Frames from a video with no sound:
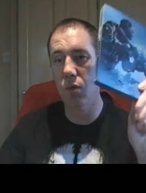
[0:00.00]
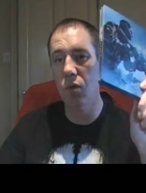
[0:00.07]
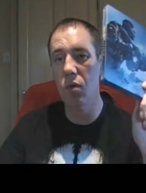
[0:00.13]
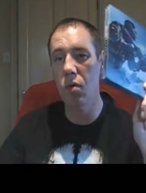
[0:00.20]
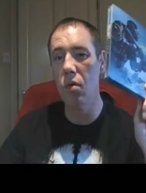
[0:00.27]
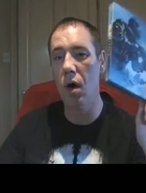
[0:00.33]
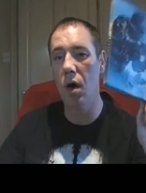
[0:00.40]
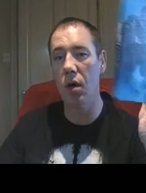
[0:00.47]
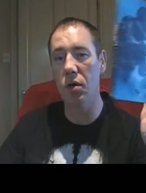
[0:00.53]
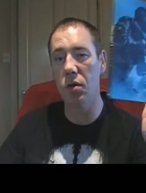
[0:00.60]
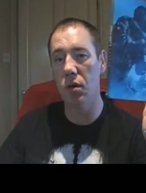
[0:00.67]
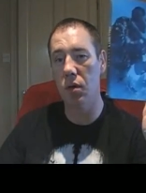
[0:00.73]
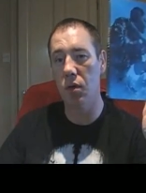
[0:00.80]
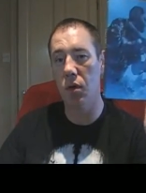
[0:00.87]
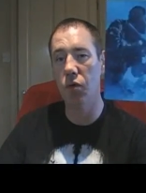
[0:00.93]

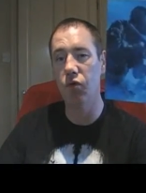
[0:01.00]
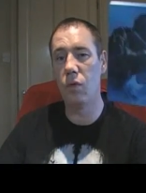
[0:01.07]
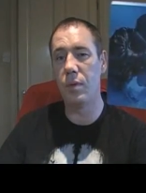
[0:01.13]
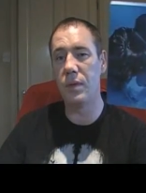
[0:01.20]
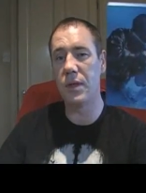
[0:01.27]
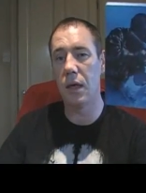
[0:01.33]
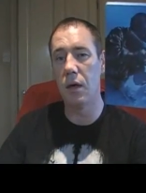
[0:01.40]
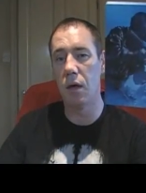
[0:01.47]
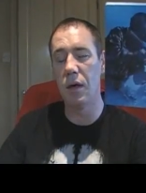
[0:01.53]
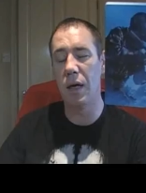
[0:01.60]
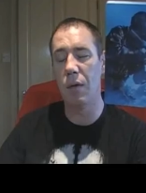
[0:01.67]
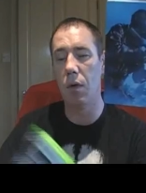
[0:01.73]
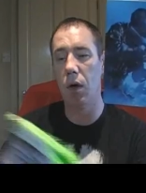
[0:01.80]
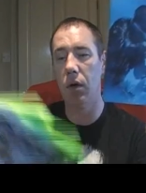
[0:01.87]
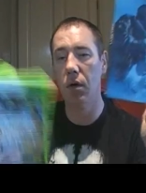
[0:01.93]
Not one hundred percent on
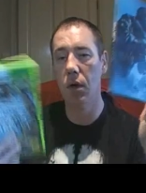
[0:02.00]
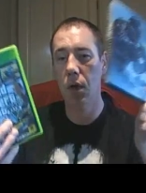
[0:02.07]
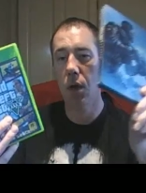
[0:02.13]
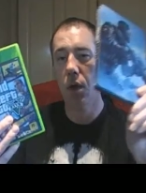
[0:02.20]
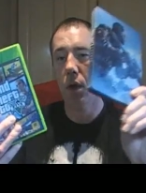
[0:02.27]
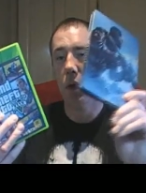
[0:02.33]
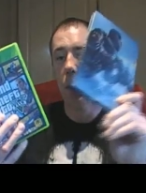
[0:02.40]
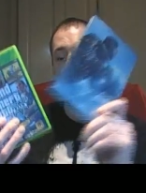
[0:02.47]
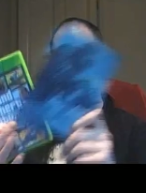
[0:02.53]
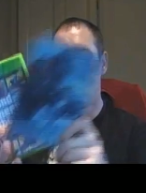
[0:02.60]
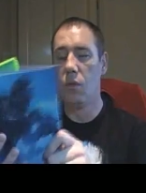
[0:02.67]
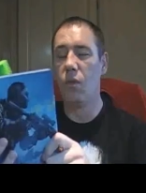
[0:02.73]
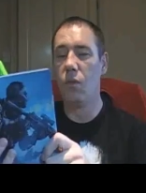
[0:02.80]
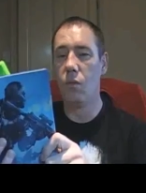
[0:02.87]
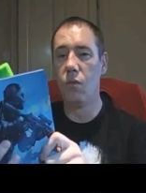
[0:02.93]
that one.
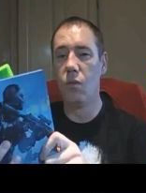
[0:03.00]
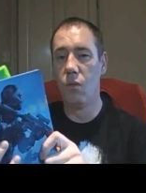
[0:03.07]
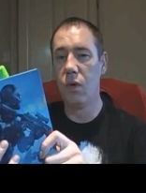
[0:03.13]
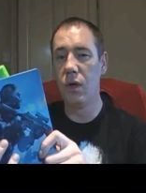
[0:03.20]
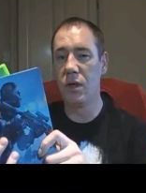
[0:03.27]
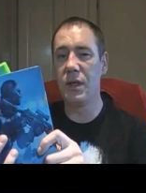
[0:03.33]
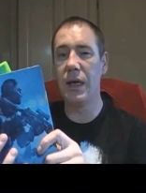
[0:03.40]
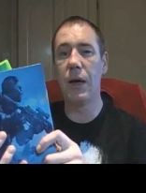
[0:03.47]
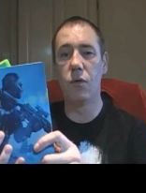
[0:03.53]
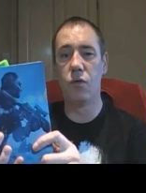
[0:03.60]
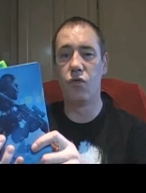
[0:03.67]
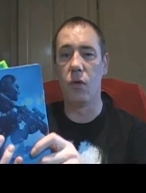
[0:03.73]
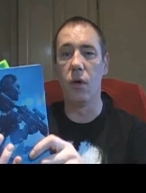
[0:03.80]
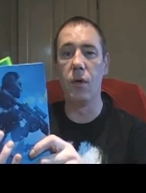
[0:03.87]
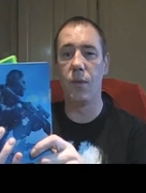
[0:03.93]
We'll see how
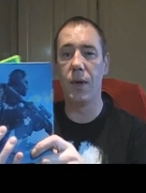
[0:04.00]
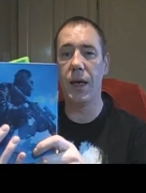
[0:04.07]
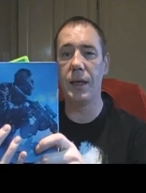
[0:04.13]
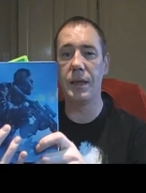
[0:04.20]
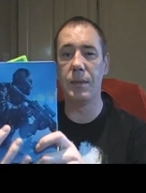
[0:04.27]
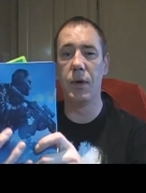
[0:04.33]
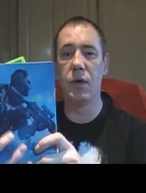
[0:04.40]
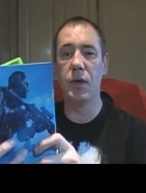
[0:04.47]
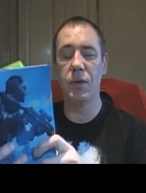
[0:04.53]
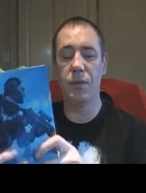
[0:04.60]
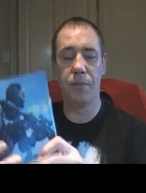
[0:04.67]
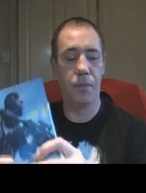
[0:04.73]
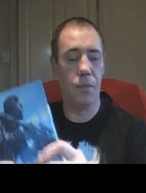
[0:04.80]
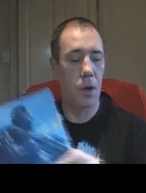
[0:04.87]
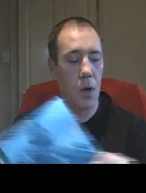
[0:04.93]
drunk we get tomorrow.
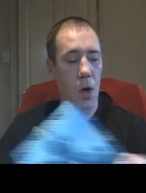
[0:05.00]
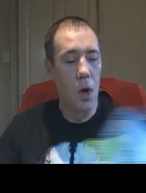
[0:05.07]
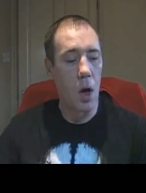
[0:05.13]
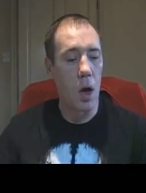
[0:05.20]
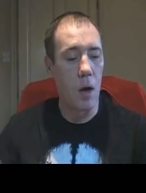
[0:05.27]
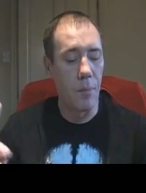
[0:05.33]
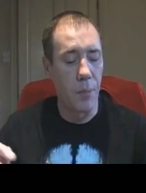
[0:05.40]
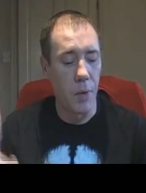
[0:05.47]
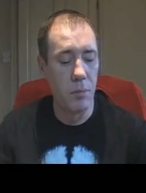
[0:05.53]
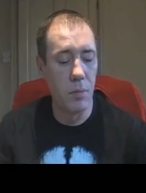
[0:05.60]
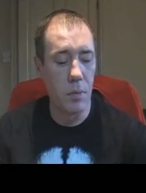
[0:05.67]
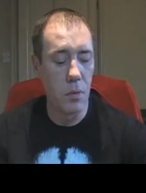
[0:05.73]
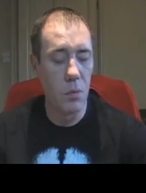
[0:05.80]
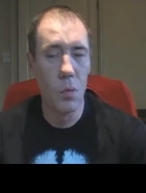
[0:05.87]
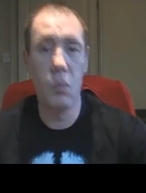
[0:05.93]
Uh,
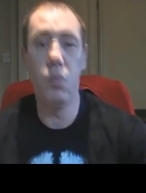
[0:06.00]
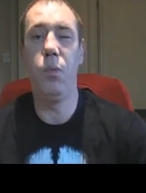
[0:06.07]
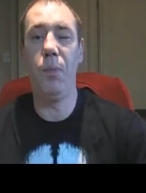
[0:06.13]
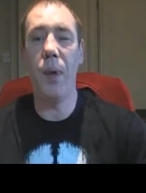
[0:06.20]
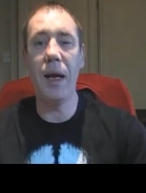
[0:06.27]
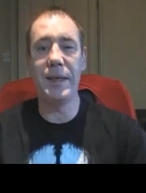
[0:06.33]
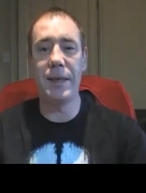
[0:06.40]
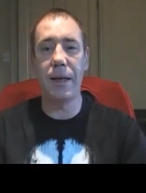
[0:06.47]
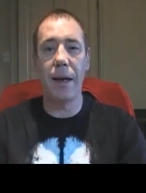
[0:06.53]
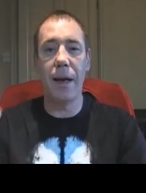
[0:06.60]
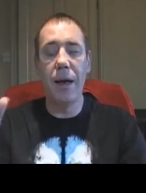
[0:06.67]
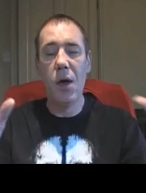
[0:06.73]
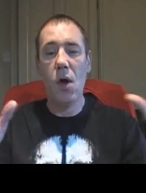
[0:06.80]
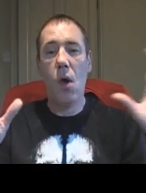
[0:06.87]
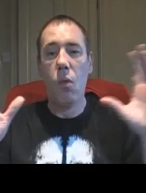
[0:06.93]
but
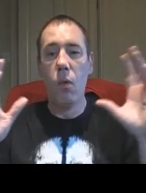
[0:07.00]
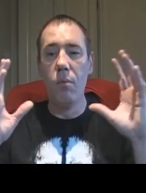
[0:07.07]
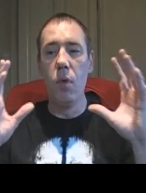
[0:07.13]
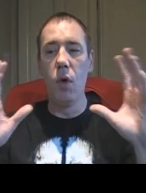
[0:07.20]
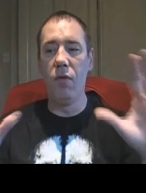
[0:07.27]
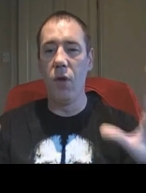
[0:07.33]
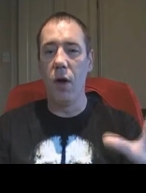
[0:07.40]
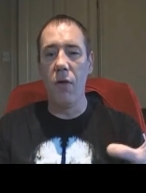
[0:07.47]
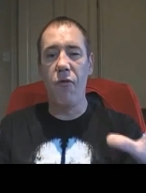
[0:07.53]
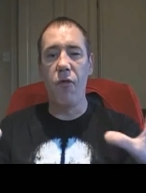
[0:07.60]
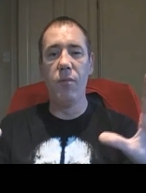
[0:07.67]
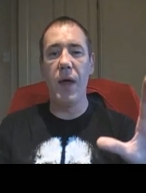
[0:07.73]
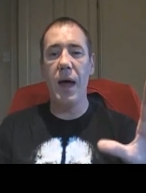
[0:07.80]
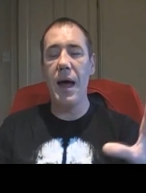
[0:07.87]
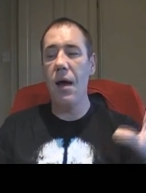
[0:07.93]
basically, moving on
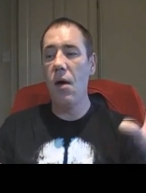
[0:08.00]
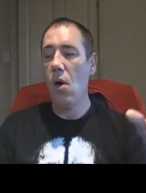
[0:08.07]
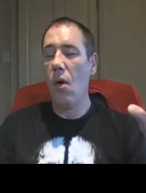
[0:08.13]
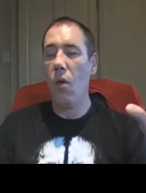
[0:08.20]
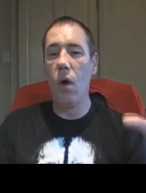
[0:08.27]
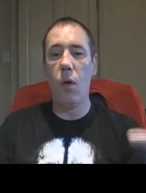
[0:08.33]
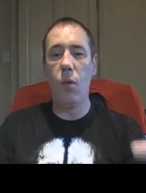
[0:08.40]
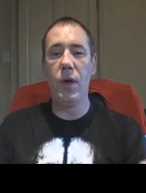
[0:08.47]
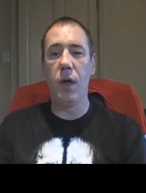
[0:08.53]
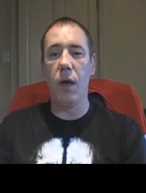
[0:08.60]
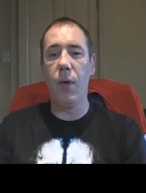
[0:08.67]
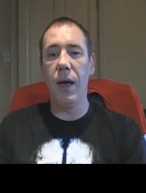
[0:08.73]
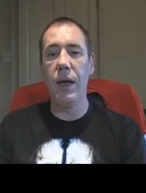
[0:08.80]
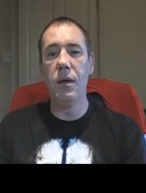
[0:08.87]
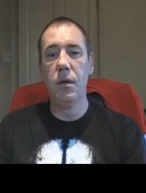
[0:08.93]
from there, what we're
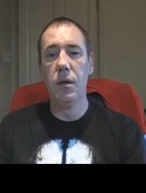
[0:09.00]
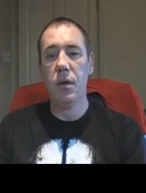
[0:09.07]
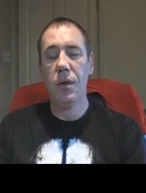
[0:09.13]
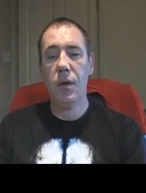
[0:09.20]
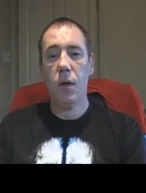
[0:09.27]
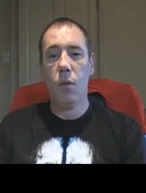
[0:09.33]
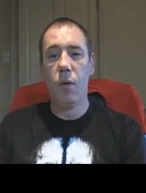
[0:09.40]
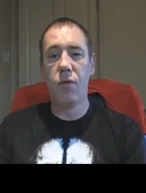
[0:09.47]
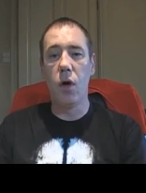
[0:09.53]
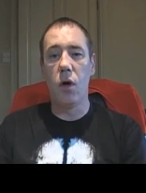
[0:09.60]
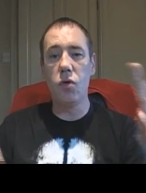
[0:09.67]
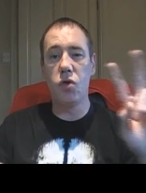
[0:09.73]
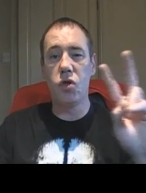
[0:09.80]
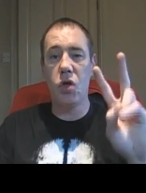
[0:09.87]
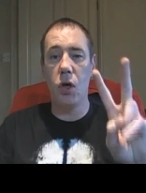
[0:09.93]
doing, we've
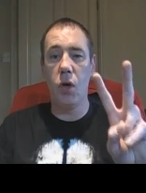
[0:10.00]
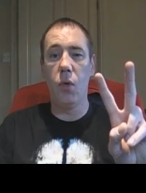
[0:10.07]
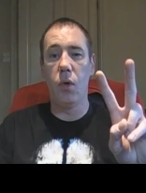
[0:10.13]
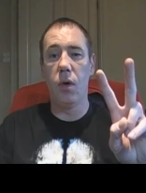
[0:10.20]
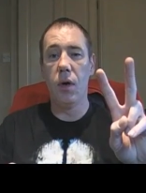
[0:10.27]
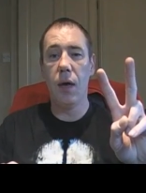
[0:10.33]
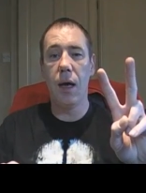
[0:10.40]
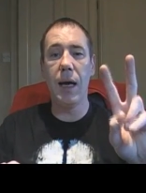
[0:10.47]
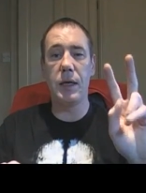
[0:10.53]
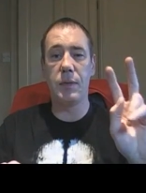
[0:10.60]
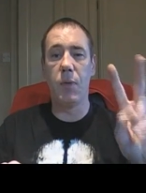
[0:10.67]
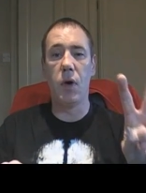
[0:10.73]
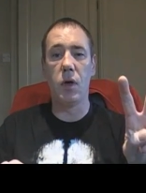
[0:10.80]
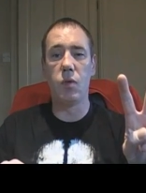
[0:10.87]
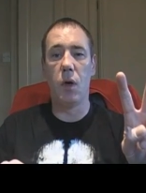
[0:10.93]
got two
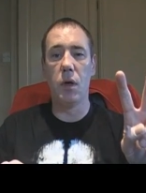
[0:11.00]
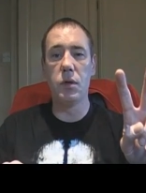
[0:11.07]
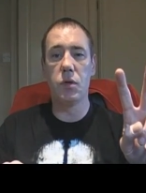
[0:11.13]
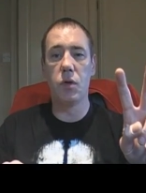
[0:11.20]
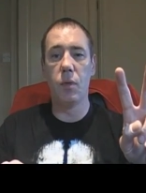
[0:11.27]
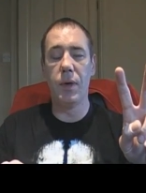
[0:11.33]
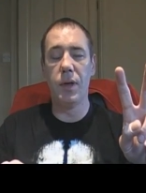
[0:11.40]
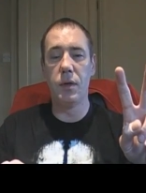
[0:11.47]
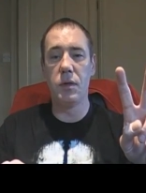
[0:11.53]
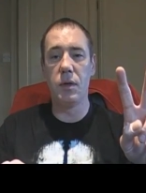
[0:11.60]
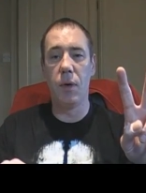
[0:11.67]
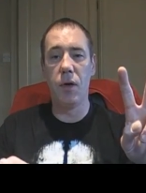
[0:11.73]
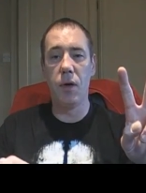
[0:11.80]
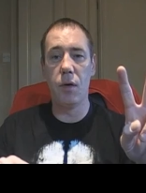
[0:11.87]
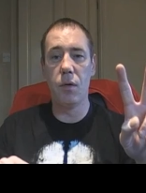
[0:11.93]
Xbox Ones coming
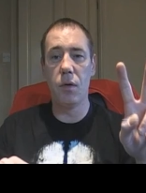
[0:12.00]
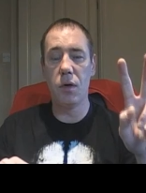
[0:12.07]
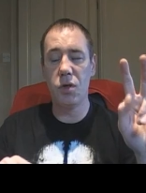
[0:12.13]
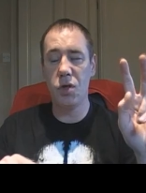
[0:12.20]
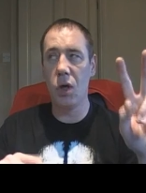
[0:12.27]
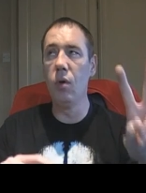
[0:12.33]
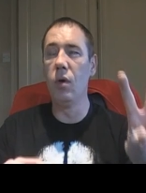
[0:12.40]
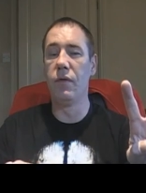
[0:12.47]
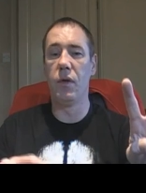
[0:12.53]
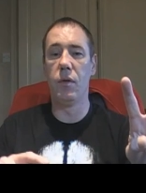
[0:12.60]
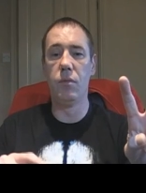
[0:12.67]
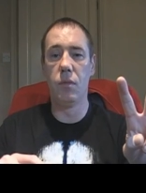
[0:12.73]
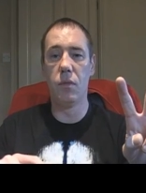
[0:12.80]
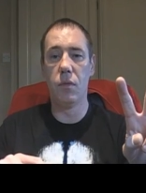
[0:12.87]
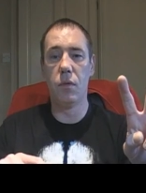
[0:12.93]
tomorrow, two of
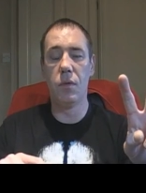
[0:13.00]
them.